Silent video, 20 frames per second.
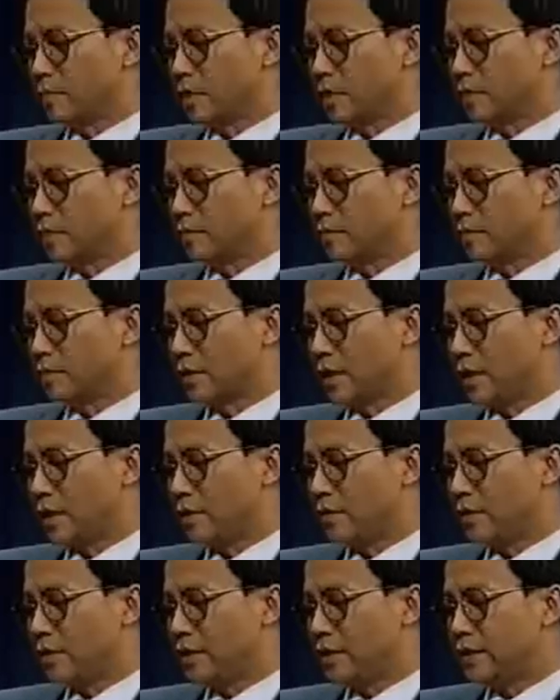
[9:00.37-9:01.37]
Hospital.
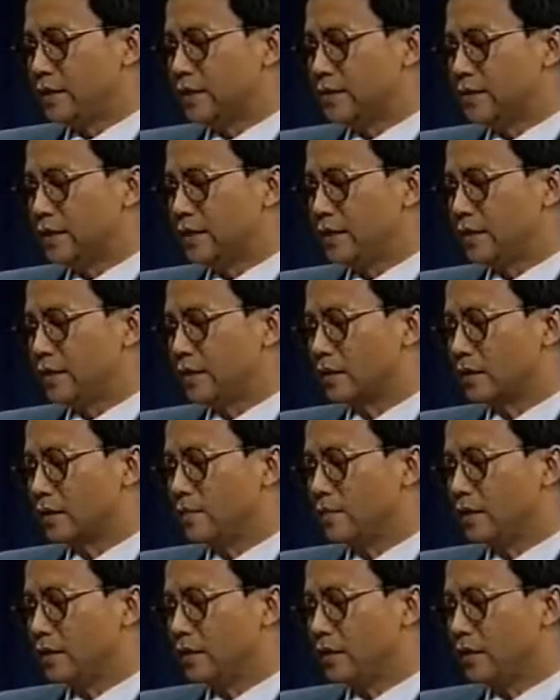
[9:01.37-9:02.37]
How is the
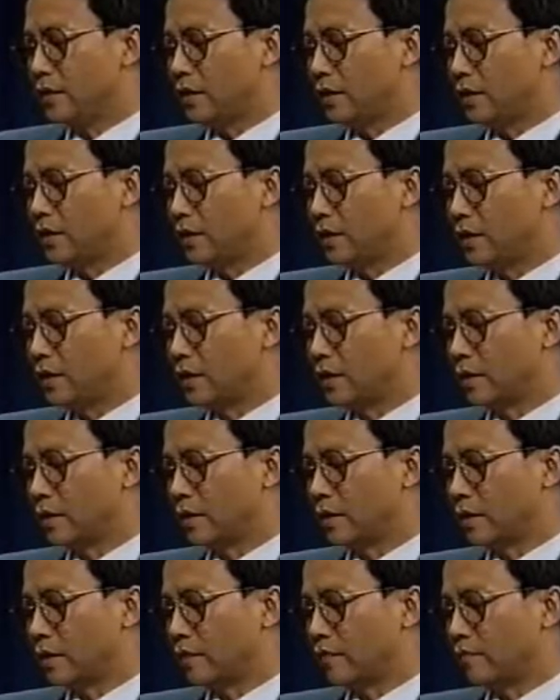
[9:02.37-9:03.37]
Committee
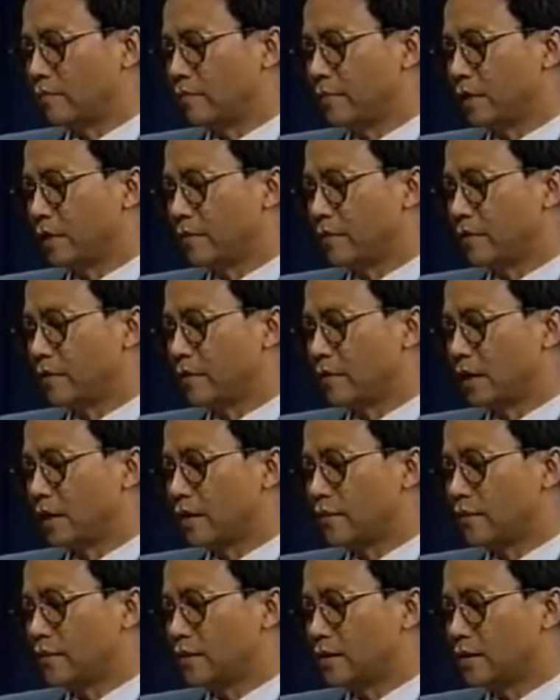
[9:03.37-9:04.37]
of Medical
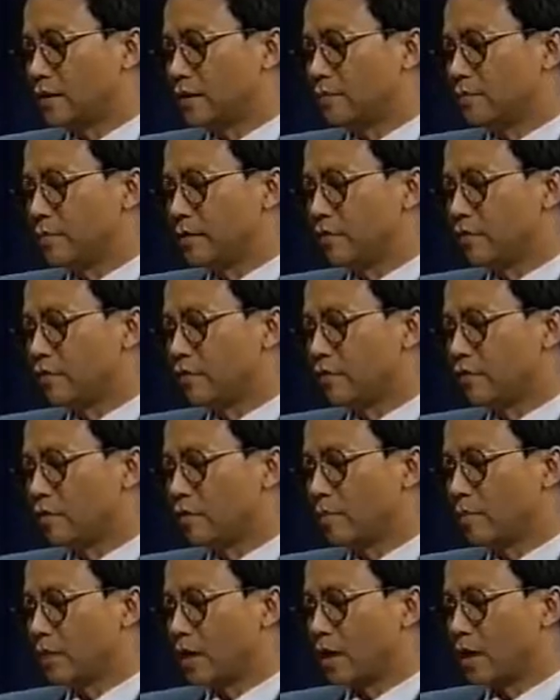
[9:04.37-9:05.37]
Ethics being
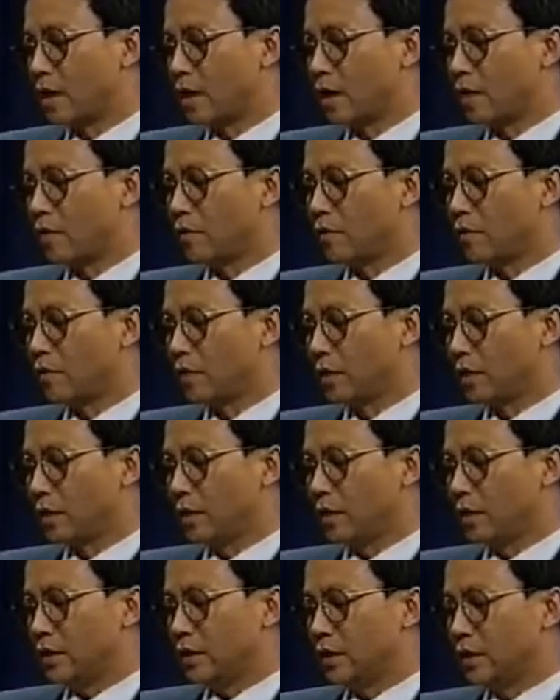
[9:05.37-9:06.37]
formed, and how
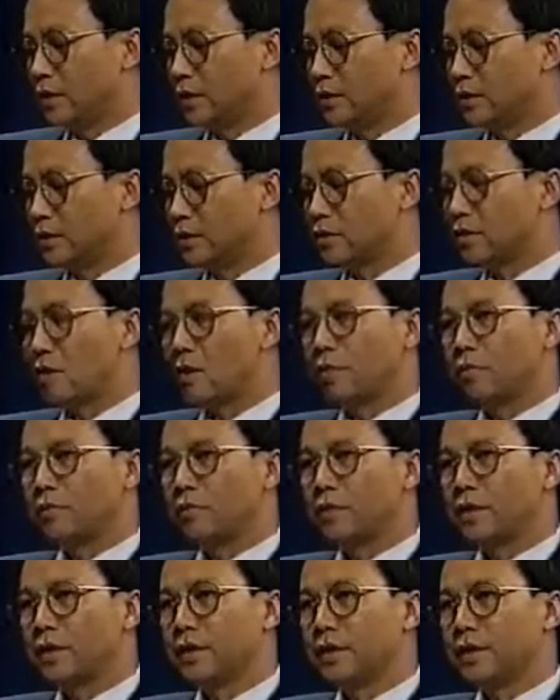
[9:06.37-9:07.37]
is it
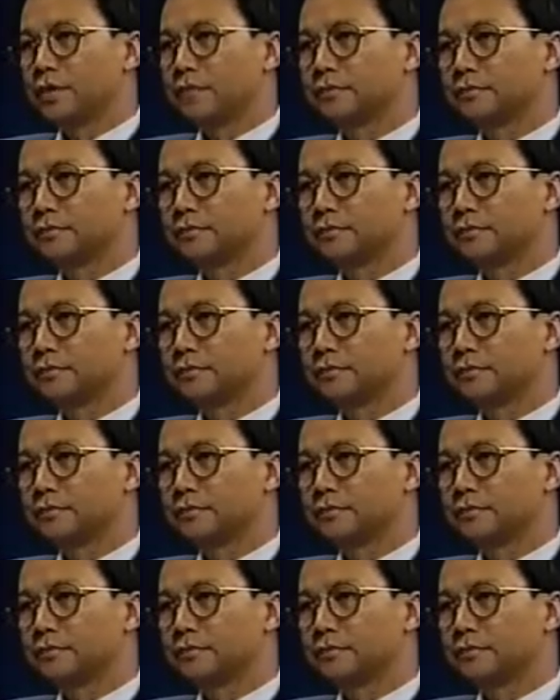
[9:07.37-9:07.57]
operating?